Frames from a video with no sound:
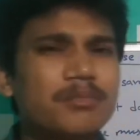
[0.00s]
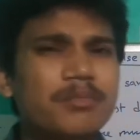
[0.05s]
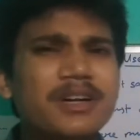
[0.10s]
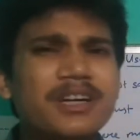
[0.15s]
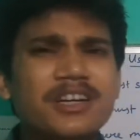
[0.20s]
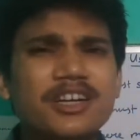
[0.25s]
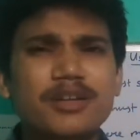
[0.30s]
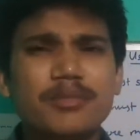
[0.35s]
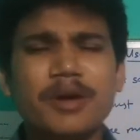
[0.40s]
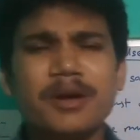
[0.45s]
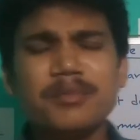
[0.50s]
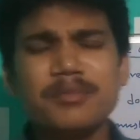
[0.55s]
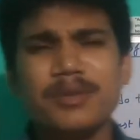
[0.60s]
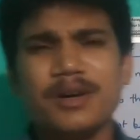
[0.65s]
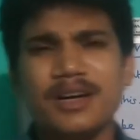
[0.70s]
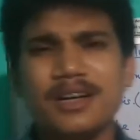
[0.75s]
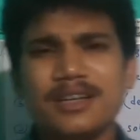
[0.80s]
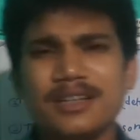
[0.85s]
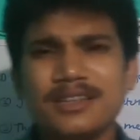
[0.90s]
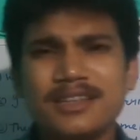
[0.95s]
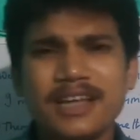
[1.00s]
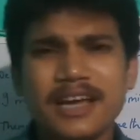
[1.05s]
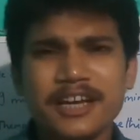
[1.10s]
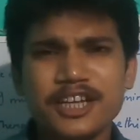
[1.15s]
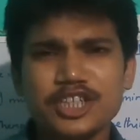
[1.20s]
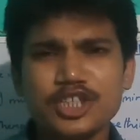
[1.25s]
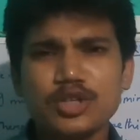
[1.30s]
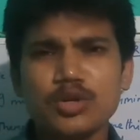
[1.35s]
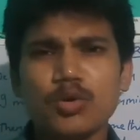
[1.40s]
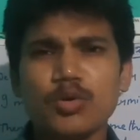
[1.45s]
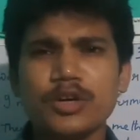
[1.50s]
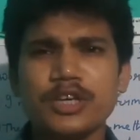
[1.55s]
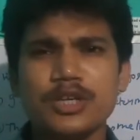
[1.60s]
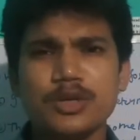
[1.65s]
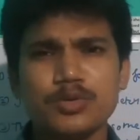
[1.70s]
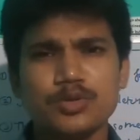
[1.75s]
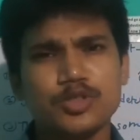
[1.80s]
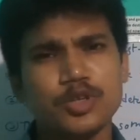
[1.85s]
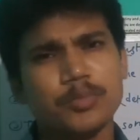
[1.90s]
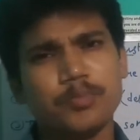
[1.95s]
But remember, there is no
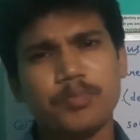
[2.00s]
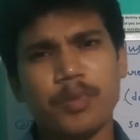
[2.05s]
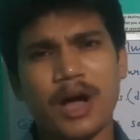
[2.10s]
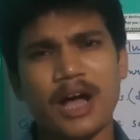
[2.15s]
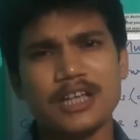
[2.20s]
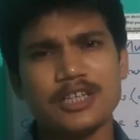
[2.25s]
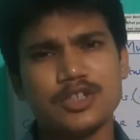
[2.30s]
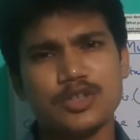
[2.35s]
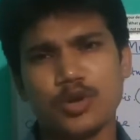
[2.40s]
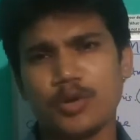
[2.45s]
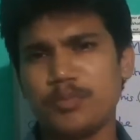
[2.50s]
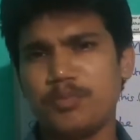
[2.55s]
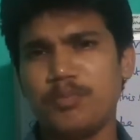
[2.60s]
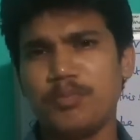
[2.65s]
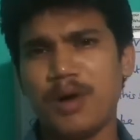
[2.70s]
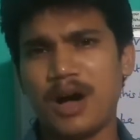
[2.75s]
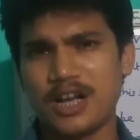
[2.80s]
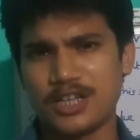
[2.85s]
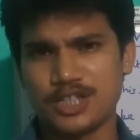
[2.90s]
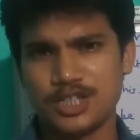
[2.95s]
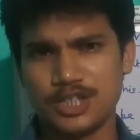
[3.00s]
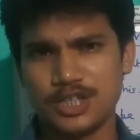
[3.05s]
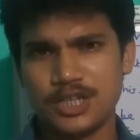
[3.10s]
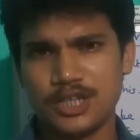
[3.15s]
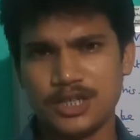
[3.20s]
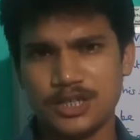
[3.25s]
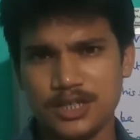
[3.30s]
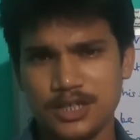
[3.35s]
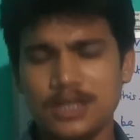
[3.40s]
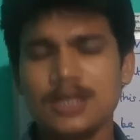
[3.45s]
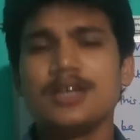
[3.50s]
use of past of must.